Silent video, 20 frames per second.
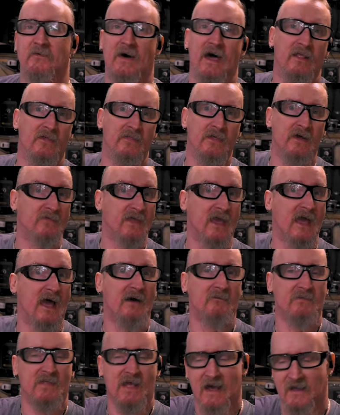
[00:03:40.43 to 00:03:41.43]
I don't know if they
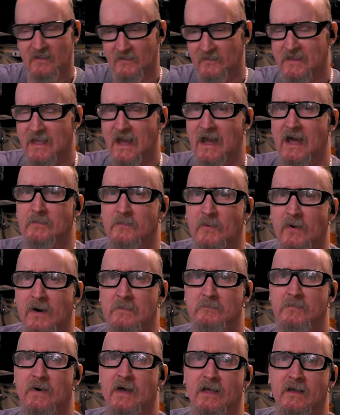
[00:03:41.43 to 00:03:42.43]
have an AutoCAD
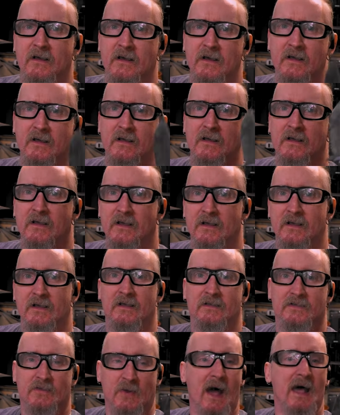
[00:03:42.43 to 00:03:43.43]
one, but
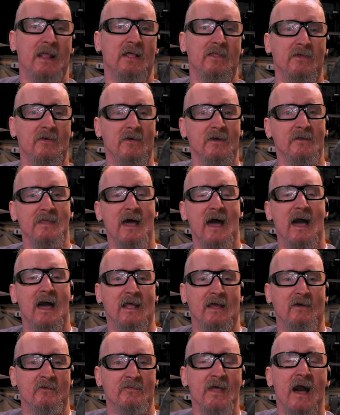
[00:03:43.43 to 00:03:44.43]
try to learn
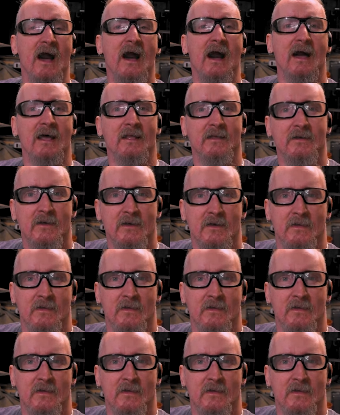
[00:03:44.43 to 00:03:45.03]
that. If not,